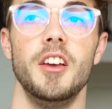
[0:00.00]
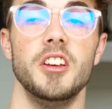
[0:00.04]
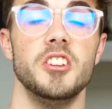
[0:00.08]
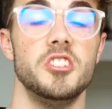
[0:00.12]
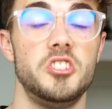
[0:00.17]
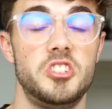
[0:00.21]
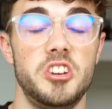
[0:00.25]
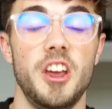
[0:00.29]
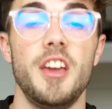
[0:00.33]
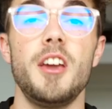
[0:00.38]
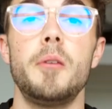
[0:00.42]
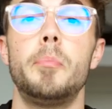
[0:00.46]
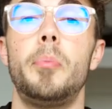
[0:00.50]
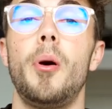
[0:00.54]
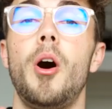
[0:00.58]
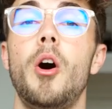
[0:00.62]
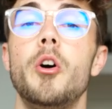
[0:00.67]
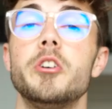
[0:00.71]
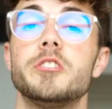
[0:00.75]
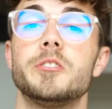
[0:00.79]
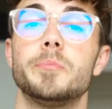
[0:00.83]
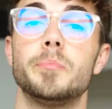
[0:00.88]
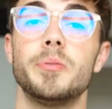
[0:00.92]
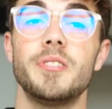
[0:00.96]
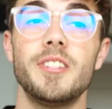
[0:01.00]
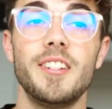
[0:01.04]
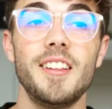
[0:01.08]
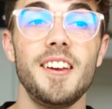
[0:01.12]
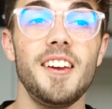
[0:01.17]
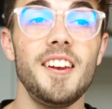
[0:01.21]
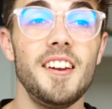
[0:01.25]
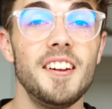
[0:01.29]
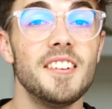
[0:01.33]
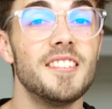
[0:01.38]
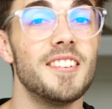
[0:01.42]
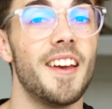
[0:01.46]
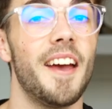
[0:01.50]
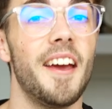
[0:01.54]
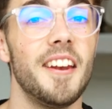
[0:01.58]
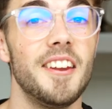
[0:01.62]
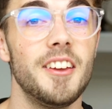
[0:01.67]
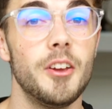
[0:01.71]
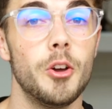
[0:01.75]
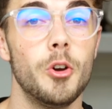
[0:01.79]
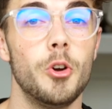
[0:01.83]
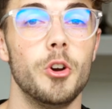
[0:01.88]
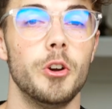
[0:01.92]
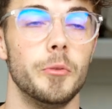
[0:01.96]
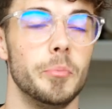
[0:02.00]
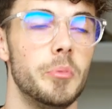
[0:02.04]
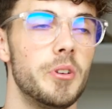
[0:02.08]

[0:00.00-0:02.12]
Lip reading: Jake Paul is pleading to Eddie Hearn,